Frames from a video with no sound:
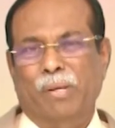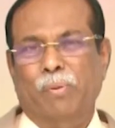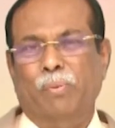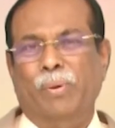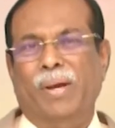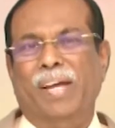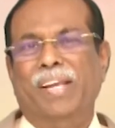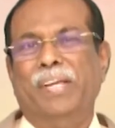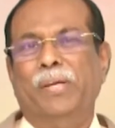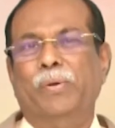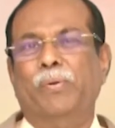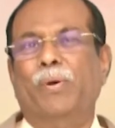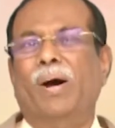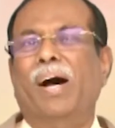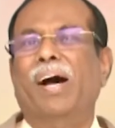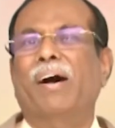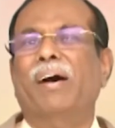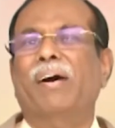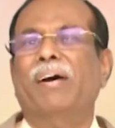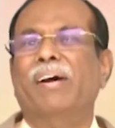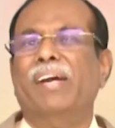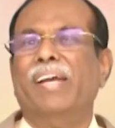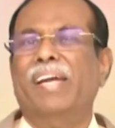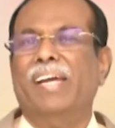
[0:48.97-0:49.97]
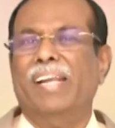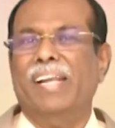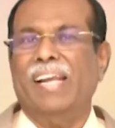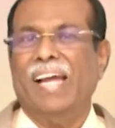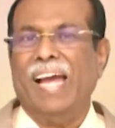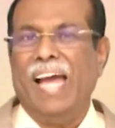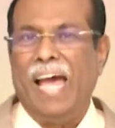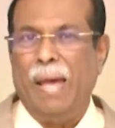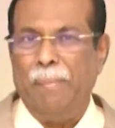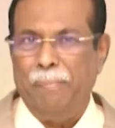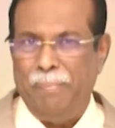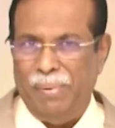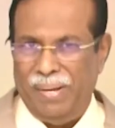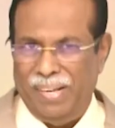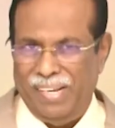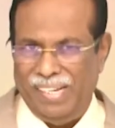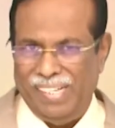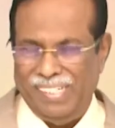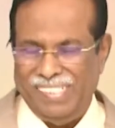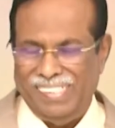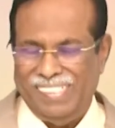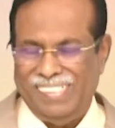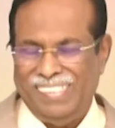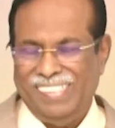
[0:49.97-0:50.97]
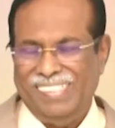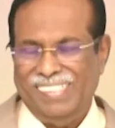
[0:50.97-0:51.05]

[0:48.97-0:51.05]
But when you are in happiness,